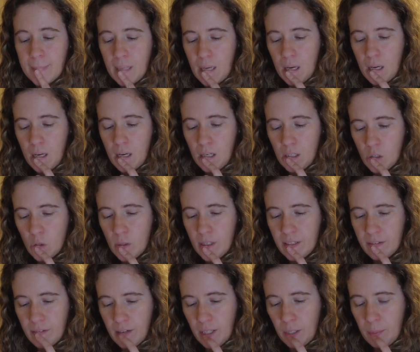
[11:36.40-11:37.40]
Ongoing
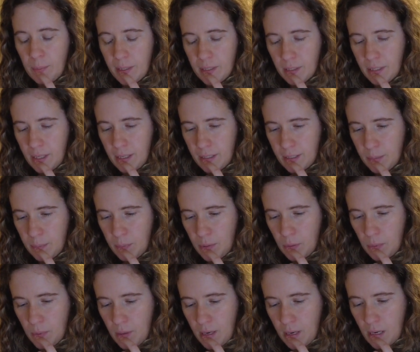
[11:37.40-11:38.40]
developmental edits,
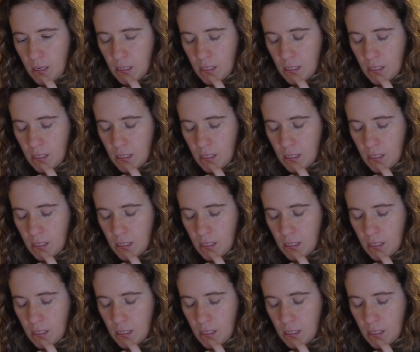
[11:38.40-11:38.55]
book 1.